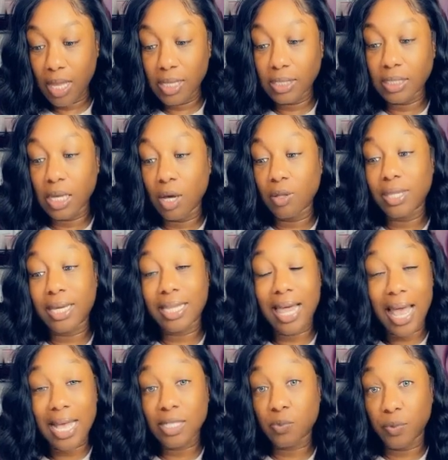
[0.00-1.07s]
So the
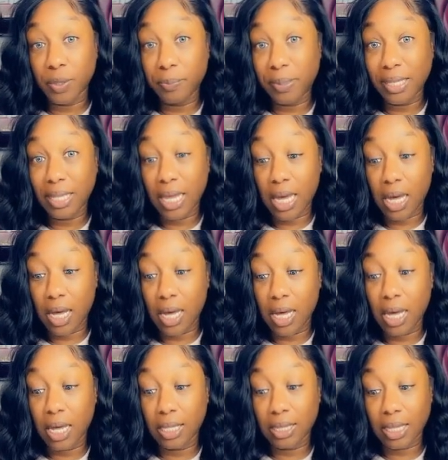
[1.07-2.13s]
class will be
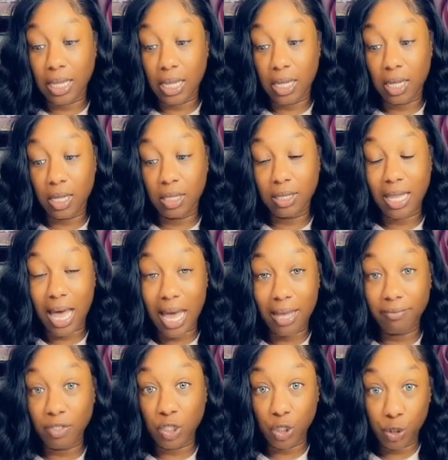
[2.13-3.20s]
a
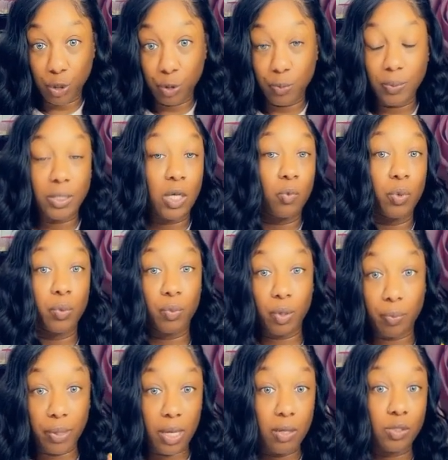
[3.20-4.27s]
live Zoom. So we will
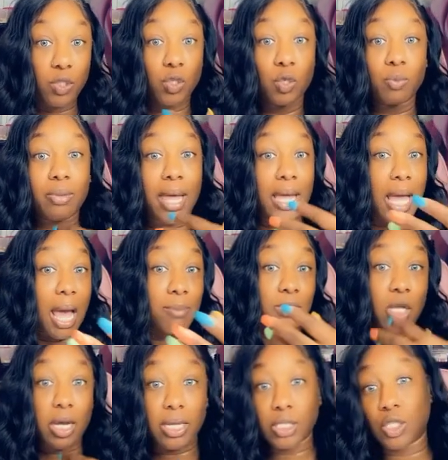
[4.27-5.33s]
be on Zoom. Like I'm
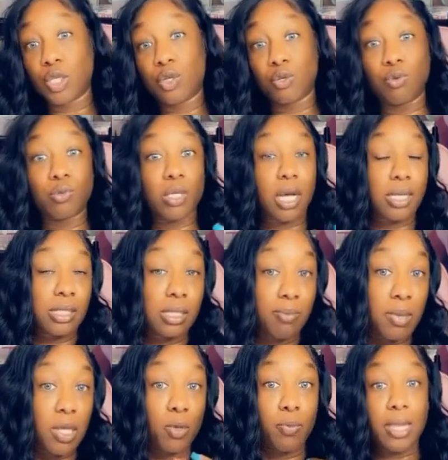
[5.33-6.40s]
talking to you, you talk to me.
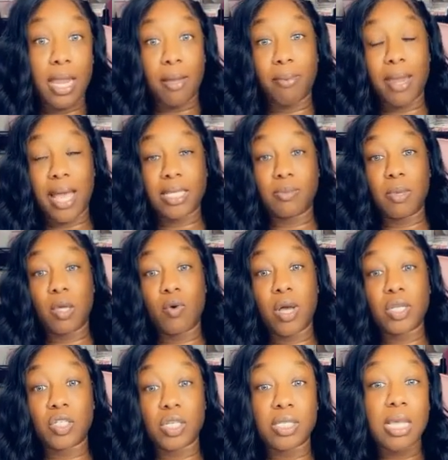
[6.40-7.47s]
You've been able to ask me
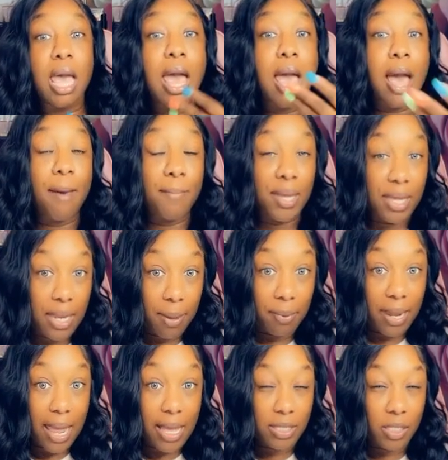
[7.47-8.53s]
questions. I'm being able
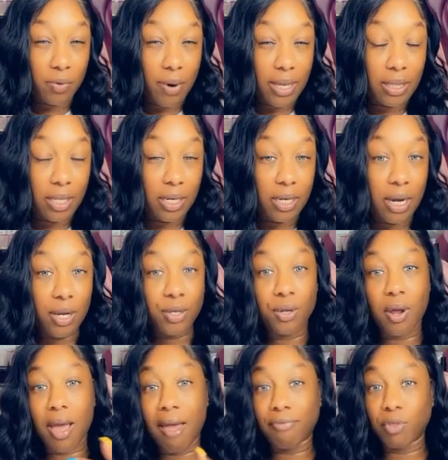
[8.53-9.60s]
to answer right then and there. You
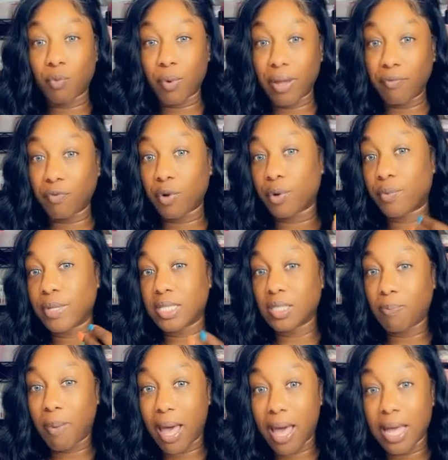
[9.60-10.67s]
don't have to wait for a
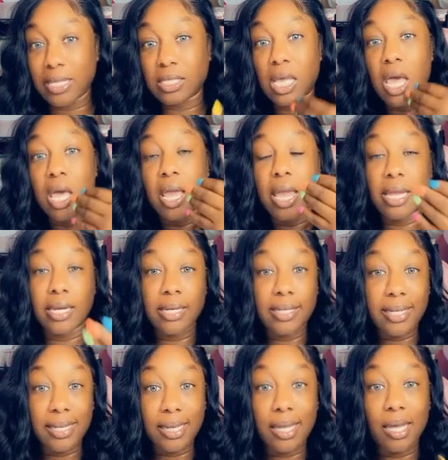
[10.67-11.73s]
response in a
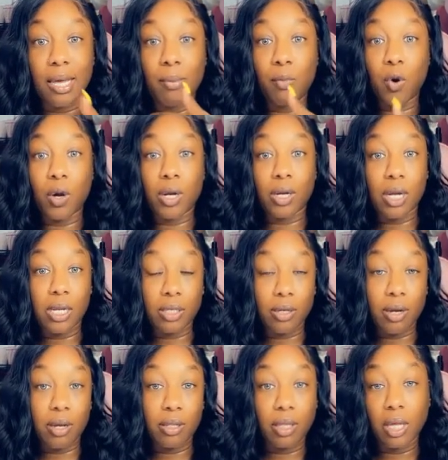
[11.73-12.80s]
DM or
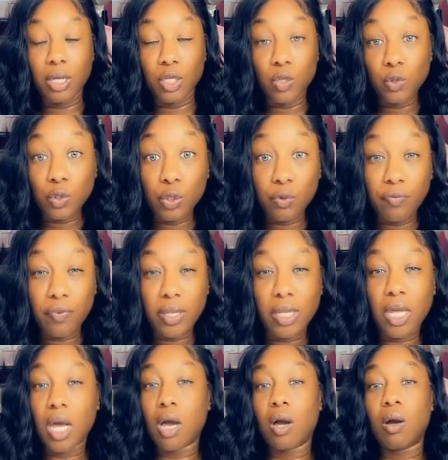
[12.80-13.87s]
under a YouTube
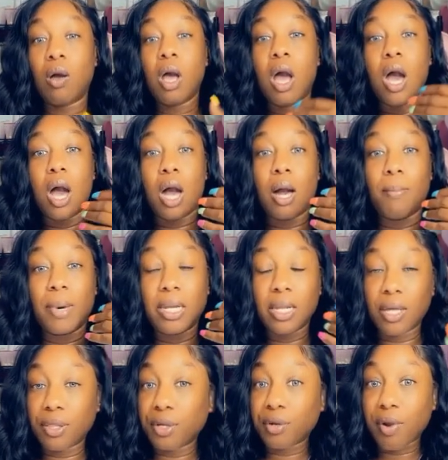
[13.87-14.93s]
video.
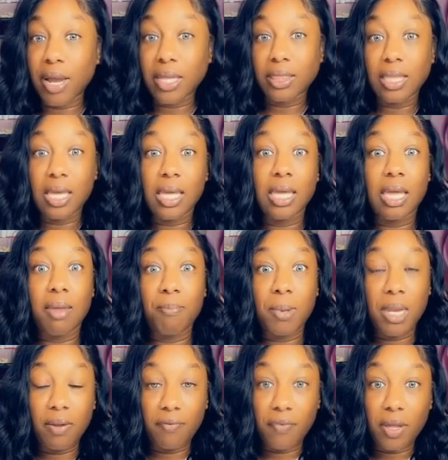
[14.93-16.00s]
Another great thing and
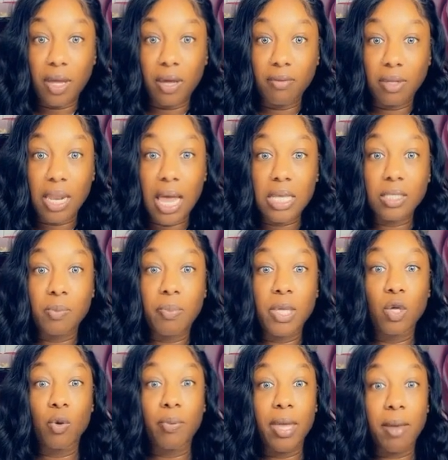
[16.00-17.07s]
benefit of the class would be
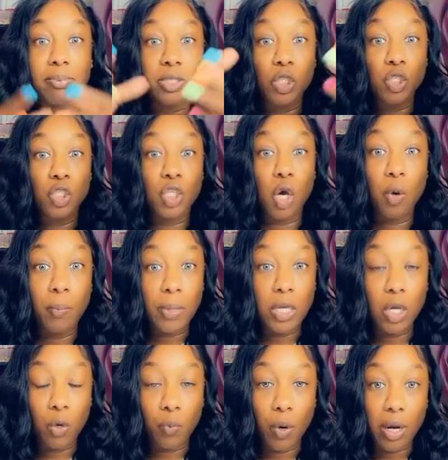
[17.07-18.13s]
you'll be able to show me
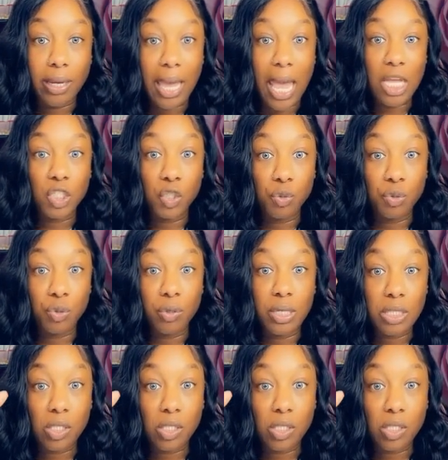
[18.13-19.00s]
your work as you're doing it.